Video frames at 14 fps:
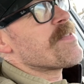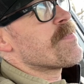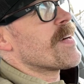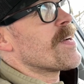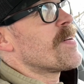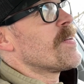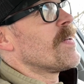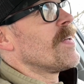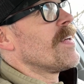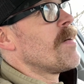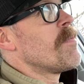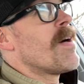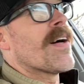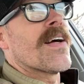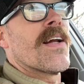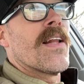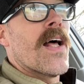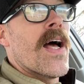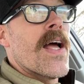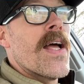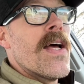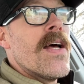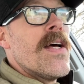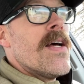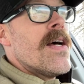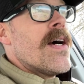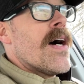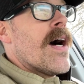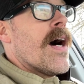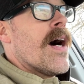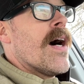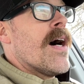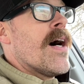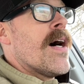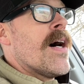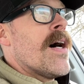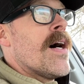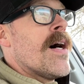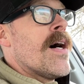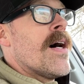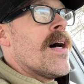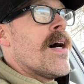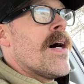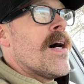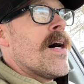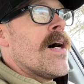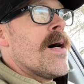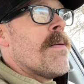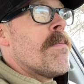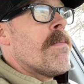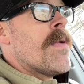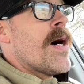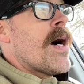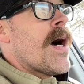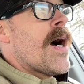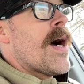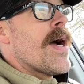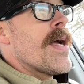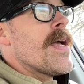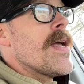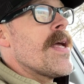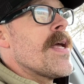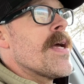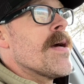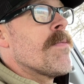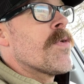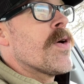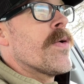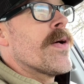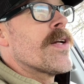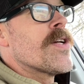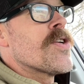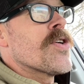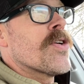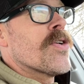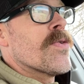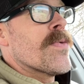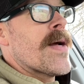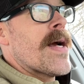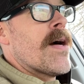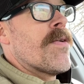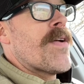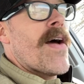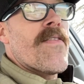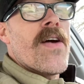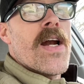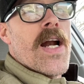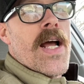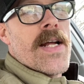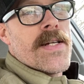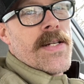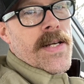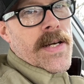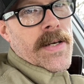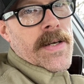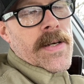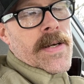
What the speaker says: pretty cool. I'm not gonna lie. I am going to turn around. I've got an idea.